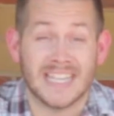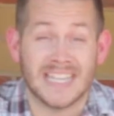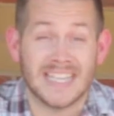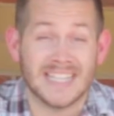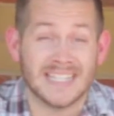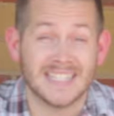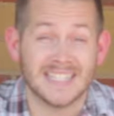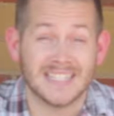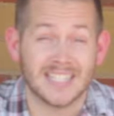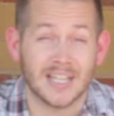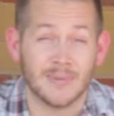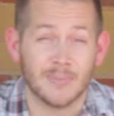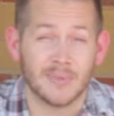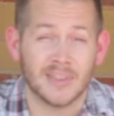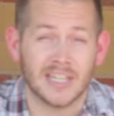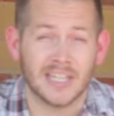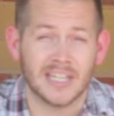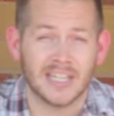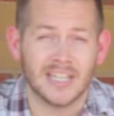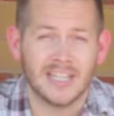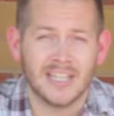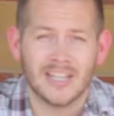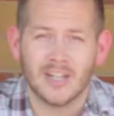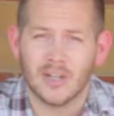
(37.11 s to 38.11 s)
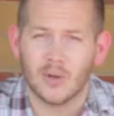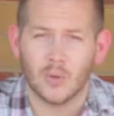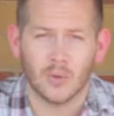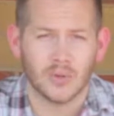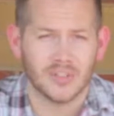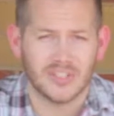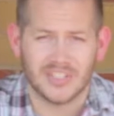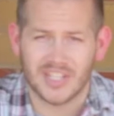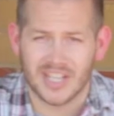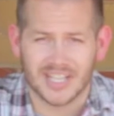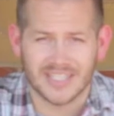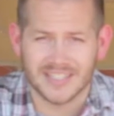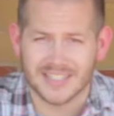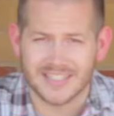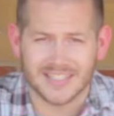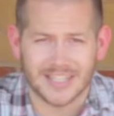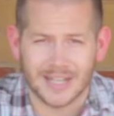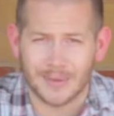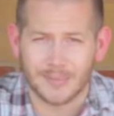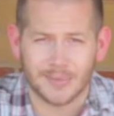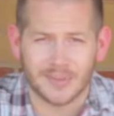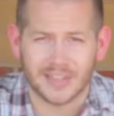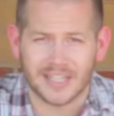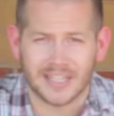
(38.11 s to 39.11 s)
eaten something or done
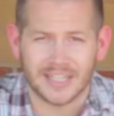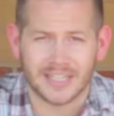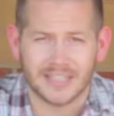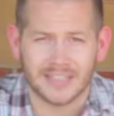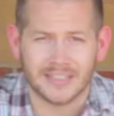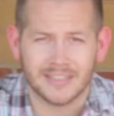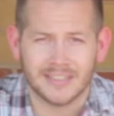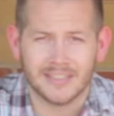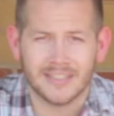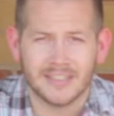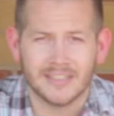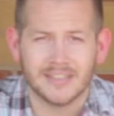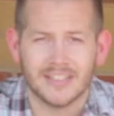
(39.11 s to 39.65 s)
something